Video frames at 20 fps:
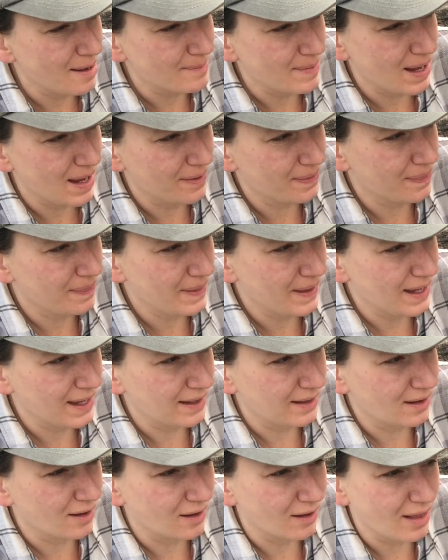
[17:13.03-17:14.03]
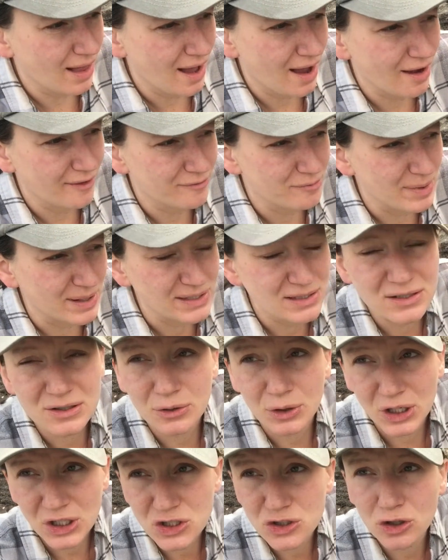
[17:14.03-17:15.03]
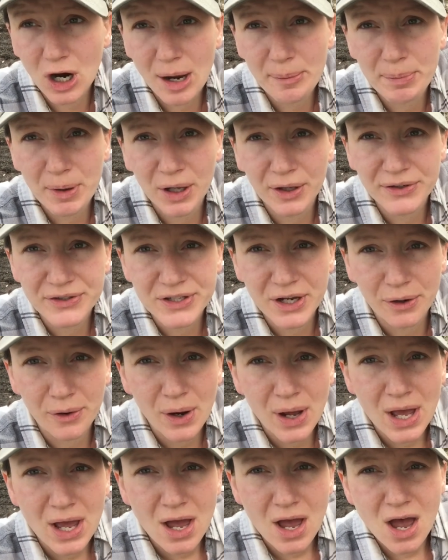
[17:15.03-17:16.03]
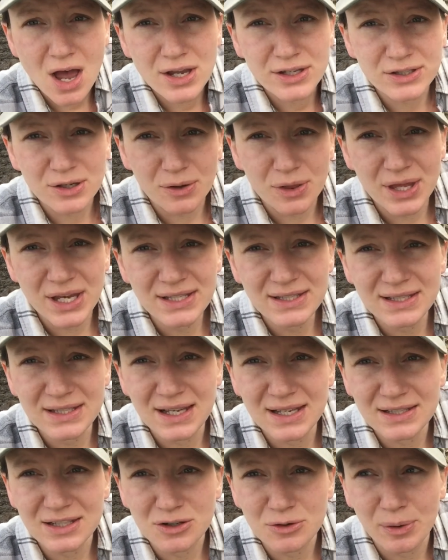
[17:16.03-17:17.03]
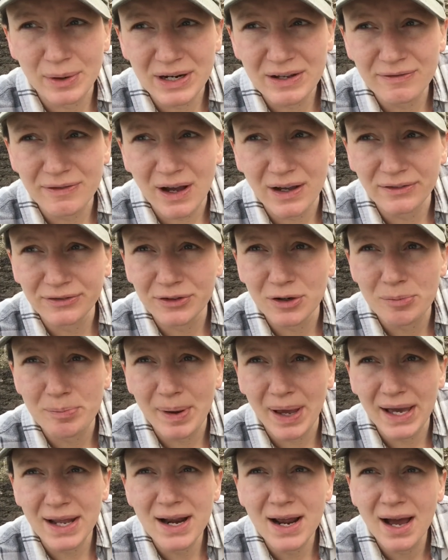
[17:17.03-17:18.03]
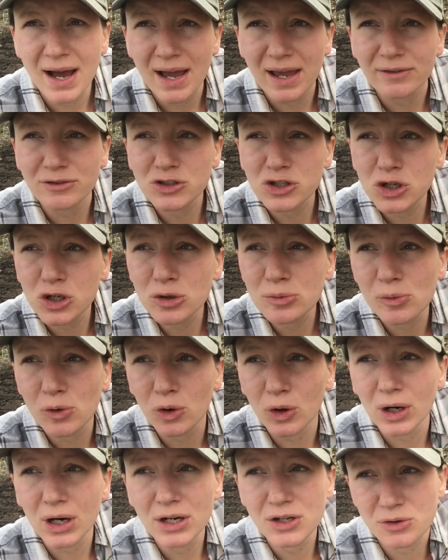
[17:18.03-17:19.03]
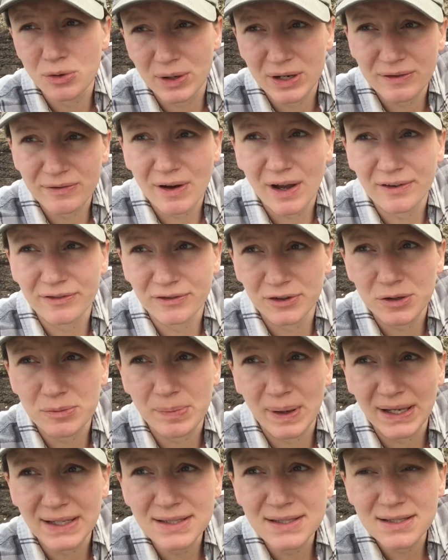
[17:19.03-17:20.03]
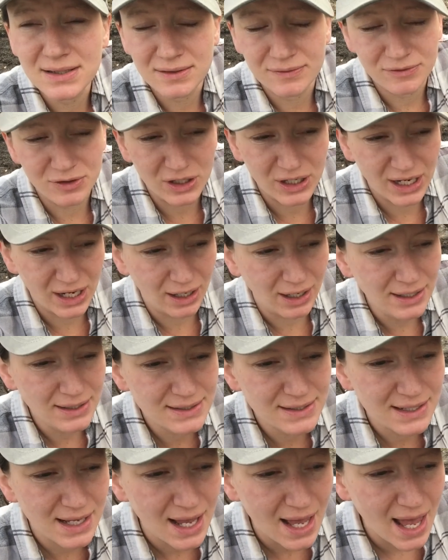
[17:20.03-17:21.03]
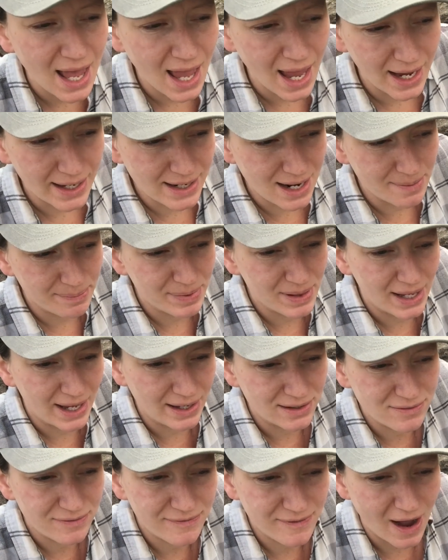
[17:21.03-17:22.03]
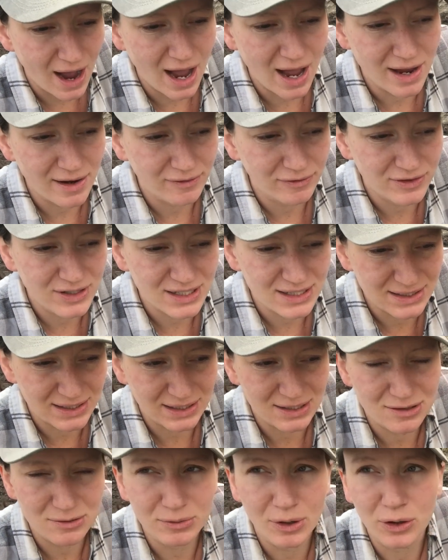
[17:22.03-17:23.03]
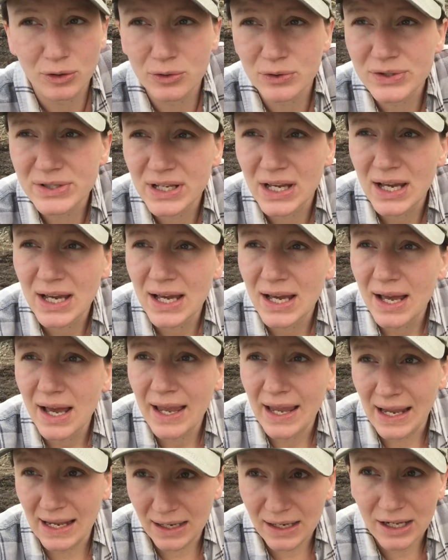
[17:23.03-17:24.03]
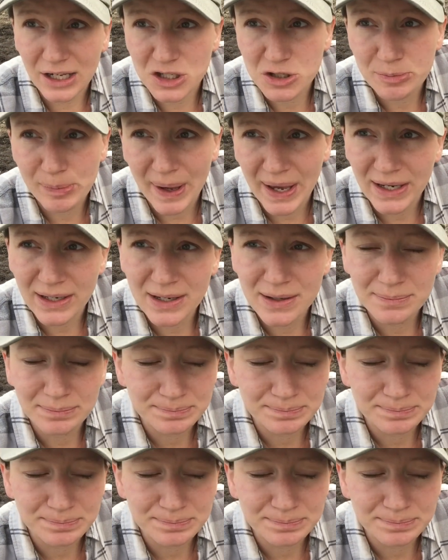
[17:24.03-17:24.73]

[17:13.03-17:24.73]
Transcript: and then I'll have my storage crop also. So this is a 25-foot bed. I have 2 more 25-foot beds for carrots, and I plant 5 to 6 rows in each bed,